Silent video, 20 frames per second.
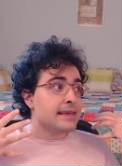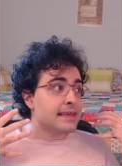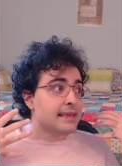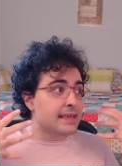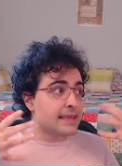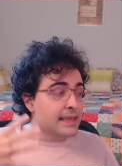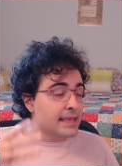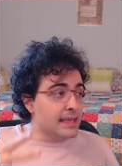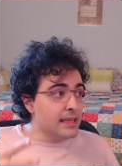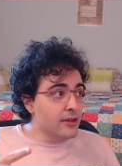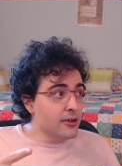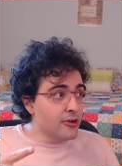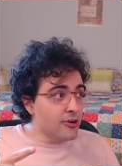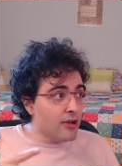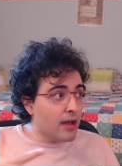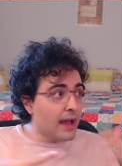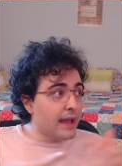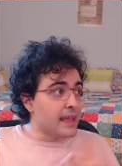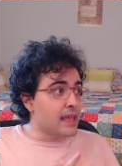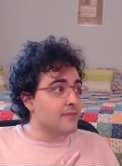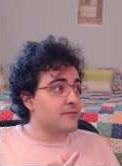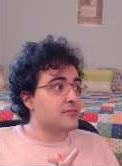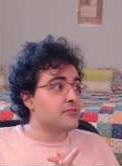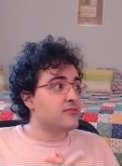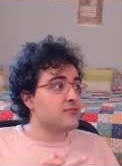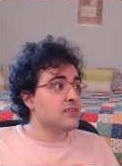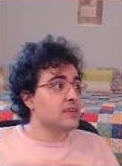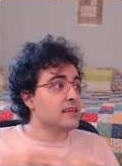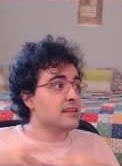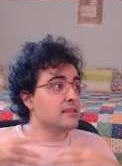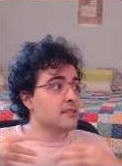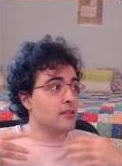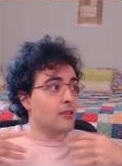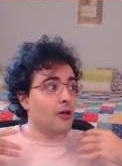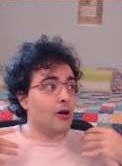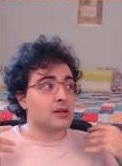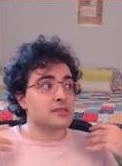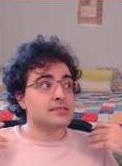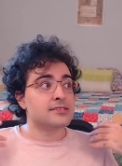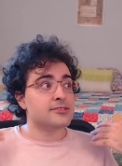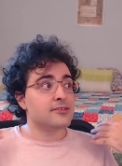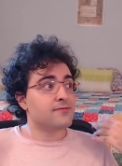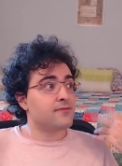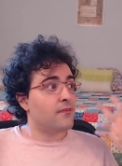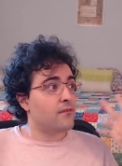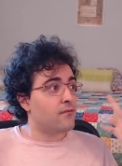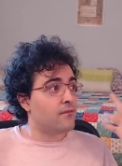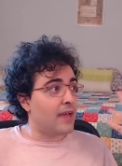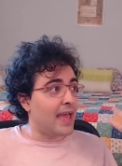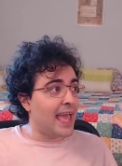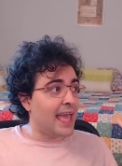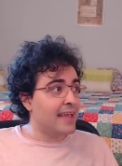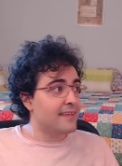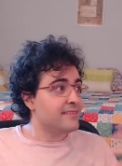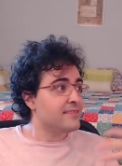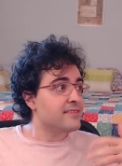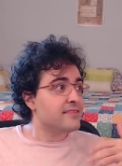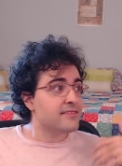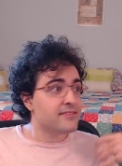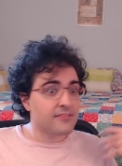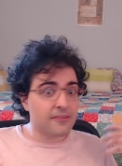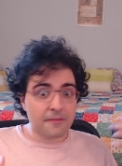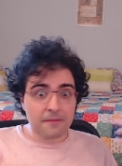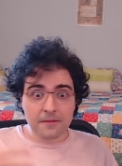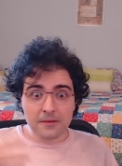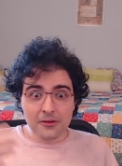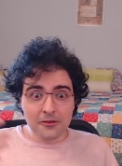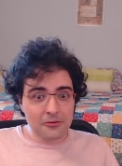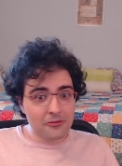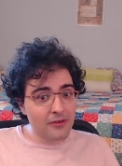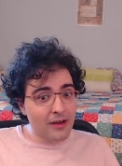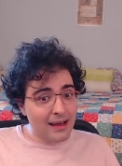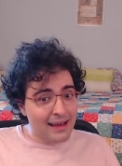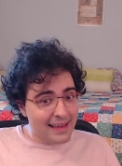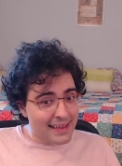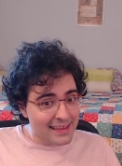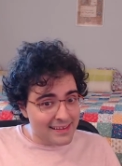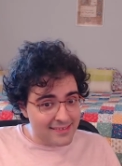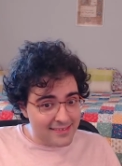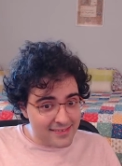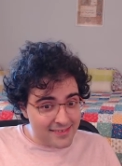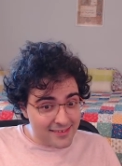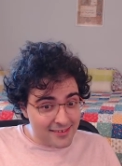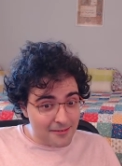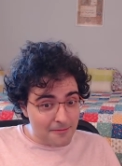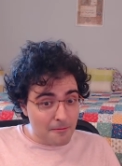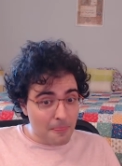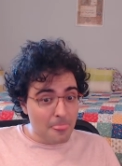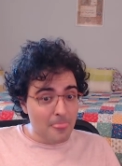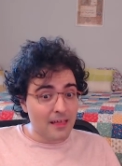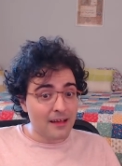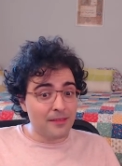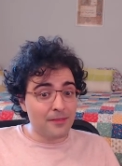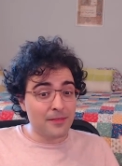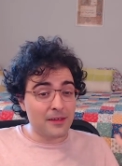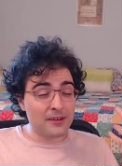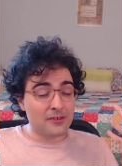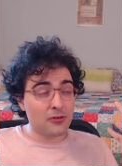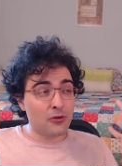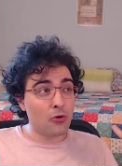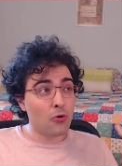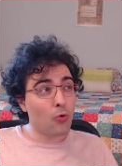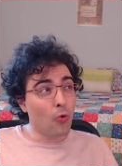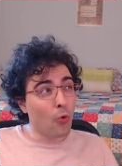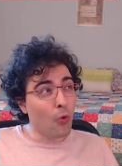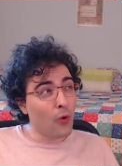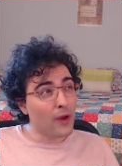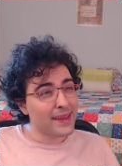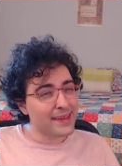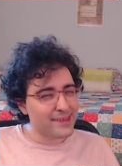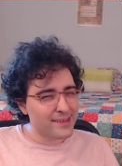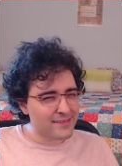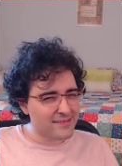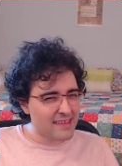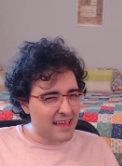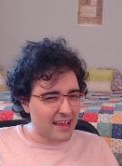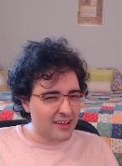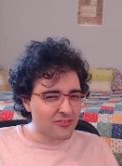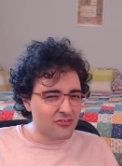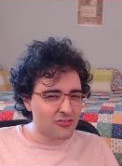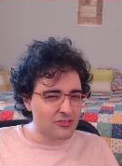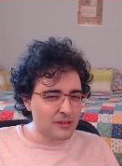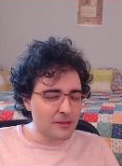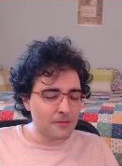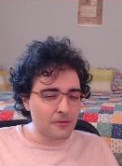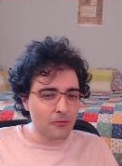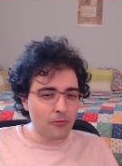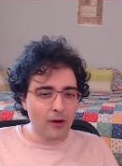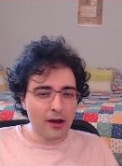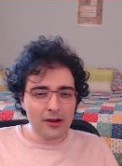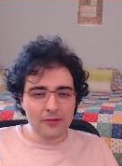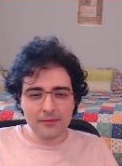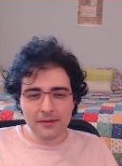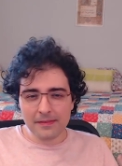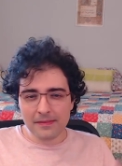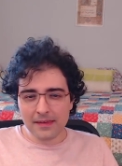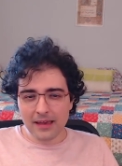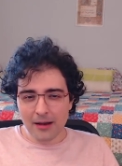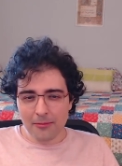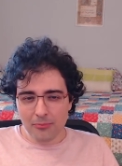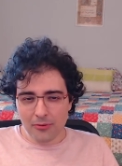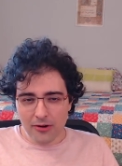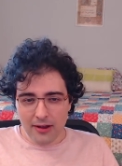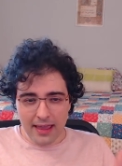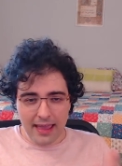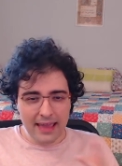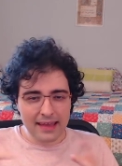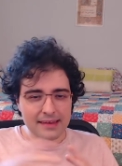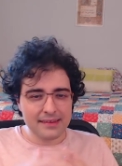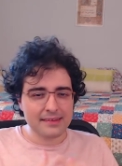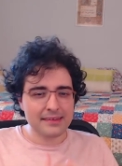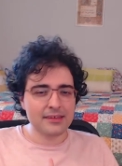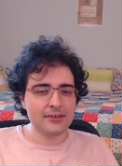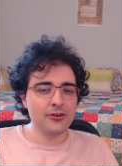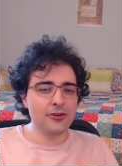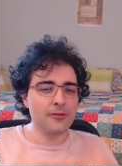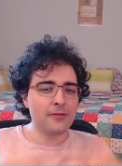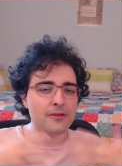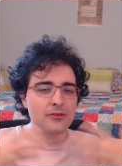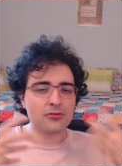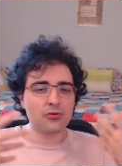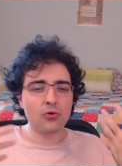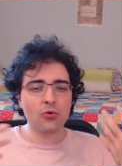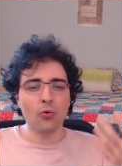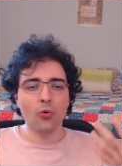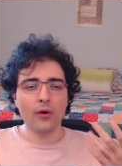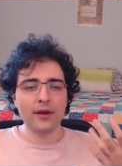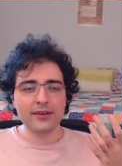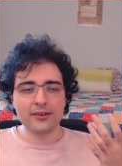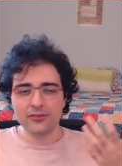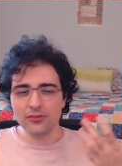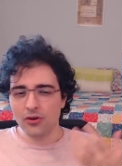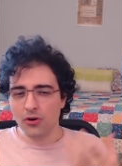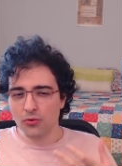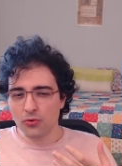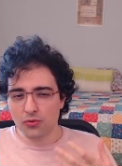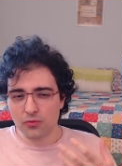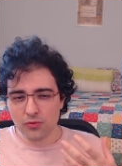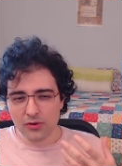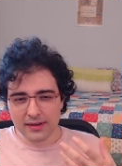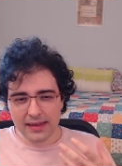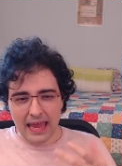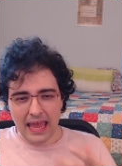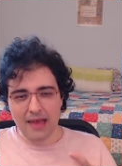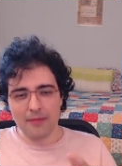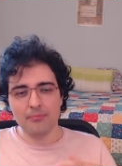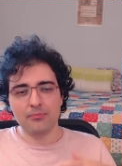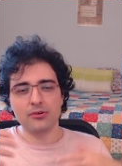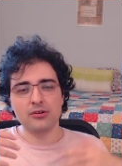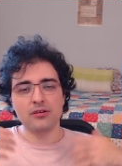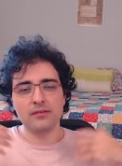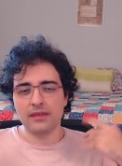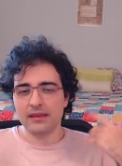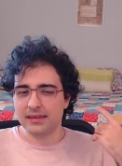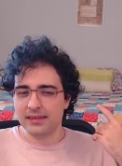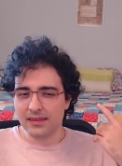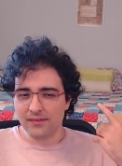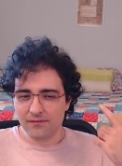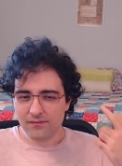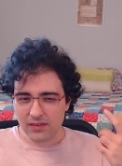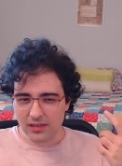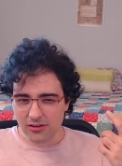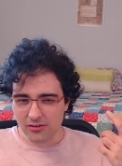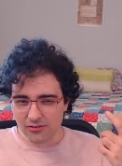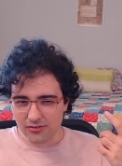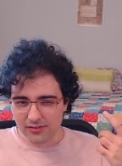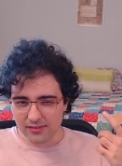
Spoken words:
here I have seen lots of fans theorize that Hoid is actually the one with the upper hand here, that Hoid knows what happened, that he's figured